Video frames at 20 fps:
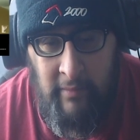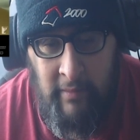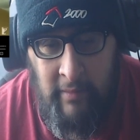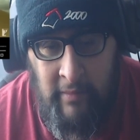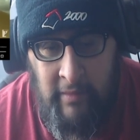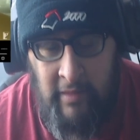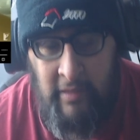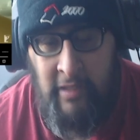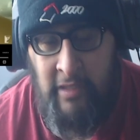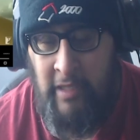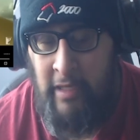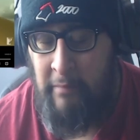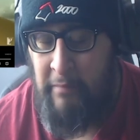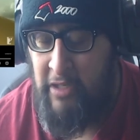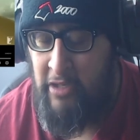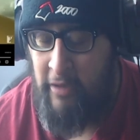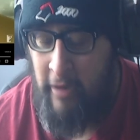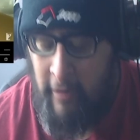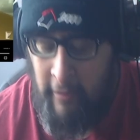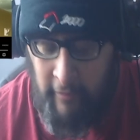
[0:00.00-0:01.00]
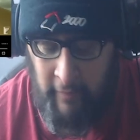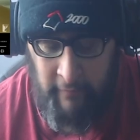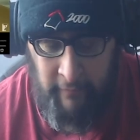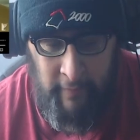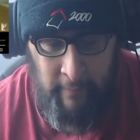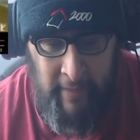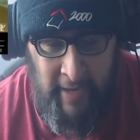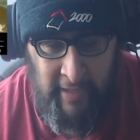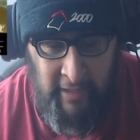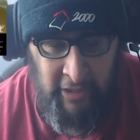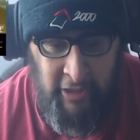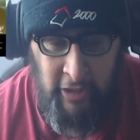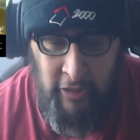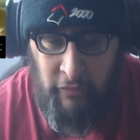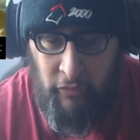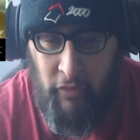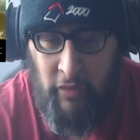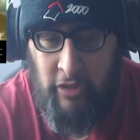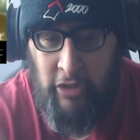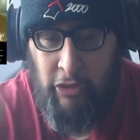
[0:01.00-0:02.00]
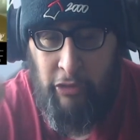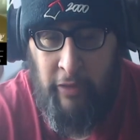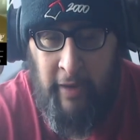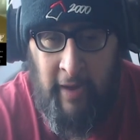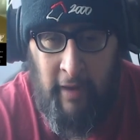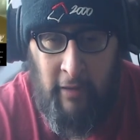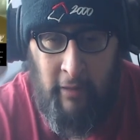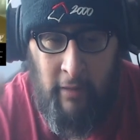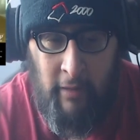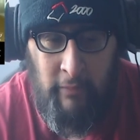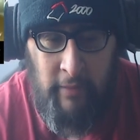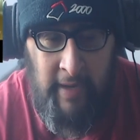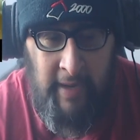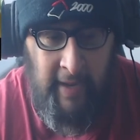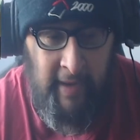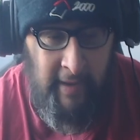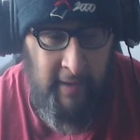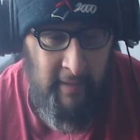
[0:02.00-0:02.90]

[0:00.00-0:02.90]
The cinematography, man, just for a trailer already.